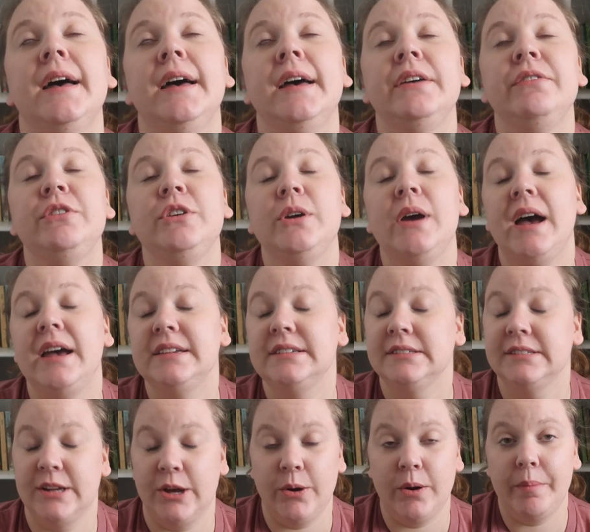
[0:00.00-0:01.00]
if you
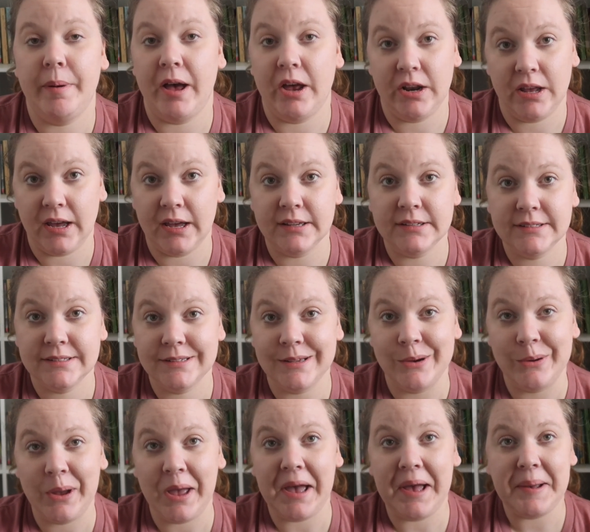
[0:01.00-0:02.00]
guys know about us,
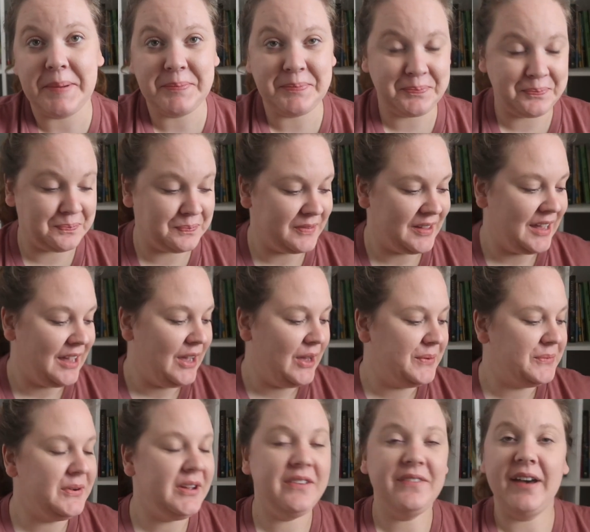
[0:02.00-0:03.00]
okay,
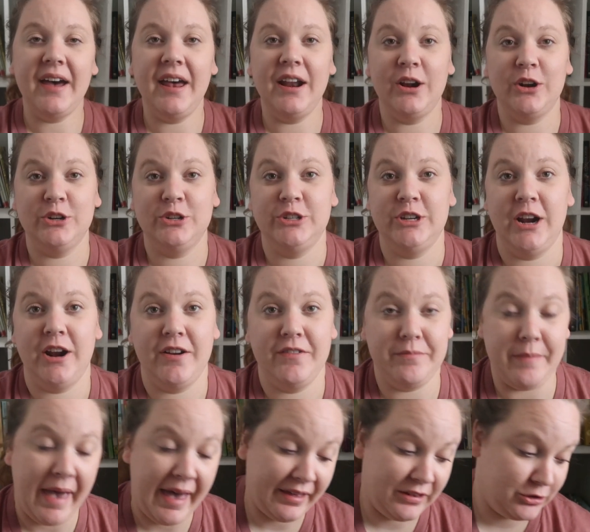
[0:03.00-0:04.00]
we have had our share
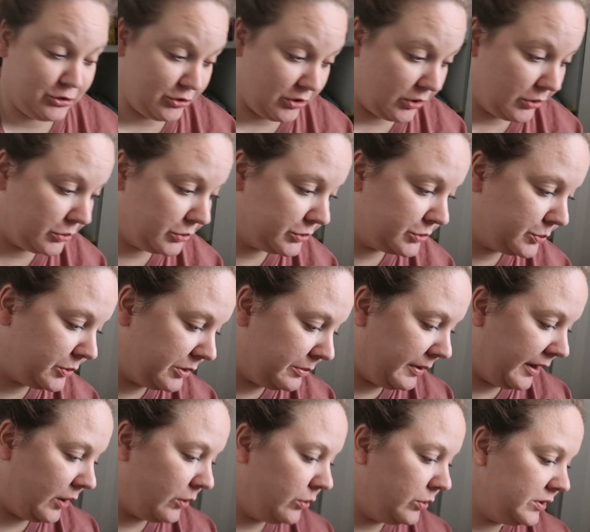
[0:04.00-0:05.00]
of math struggles with
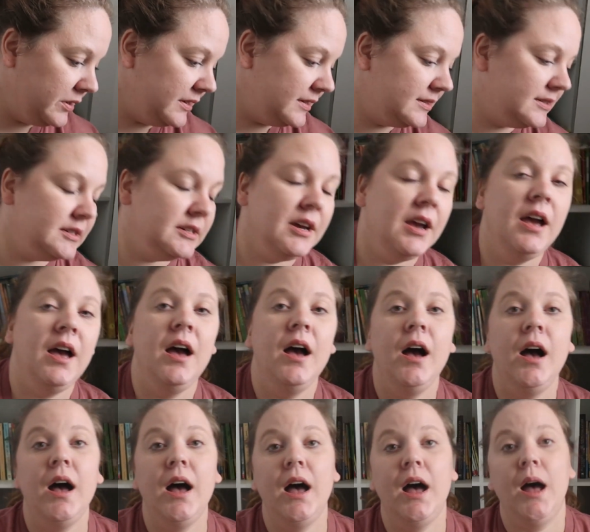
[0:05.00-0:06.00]
my oldest,
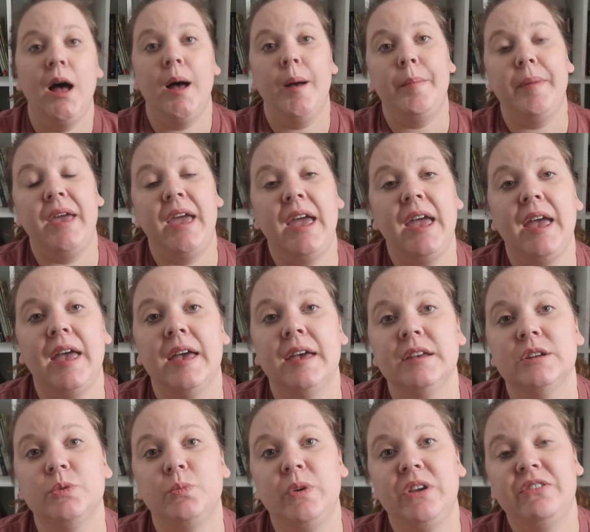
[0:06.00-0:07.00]

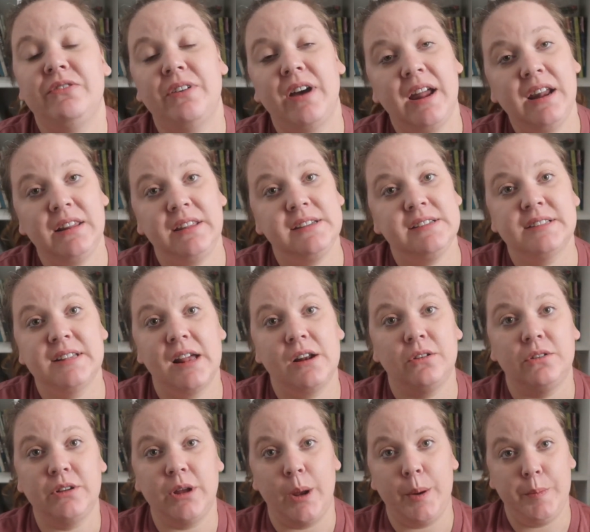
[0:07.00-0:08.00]
and we finally
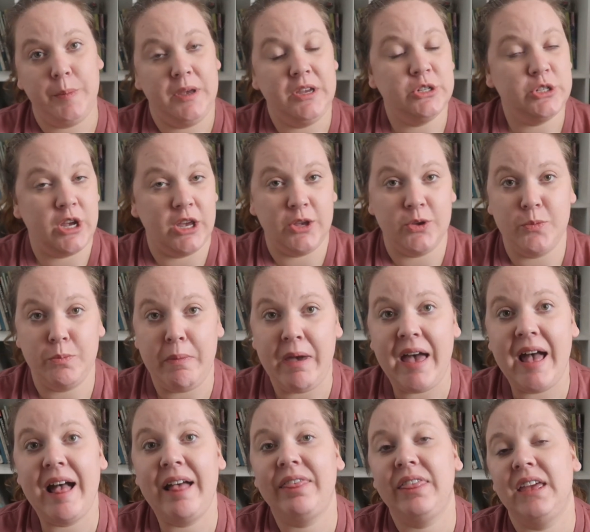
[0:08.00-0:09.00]
settled on BJU
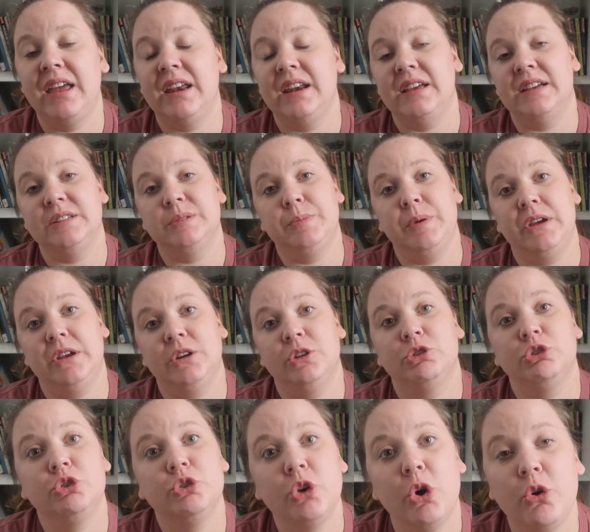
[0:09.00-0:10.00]
math. It has
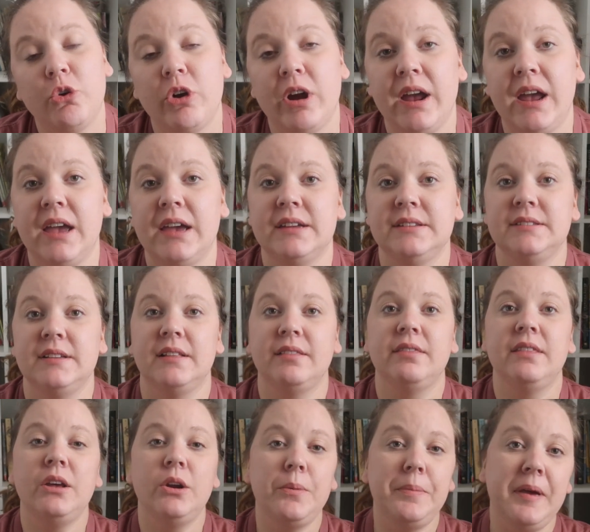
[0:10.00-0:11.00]
been so great. It's a
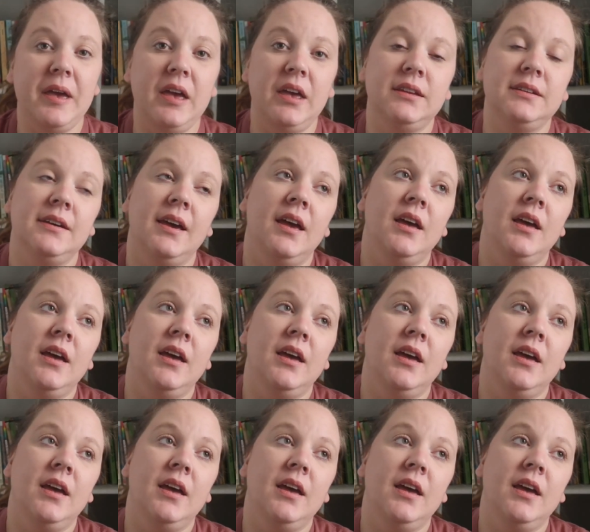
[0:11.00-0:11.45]
little bit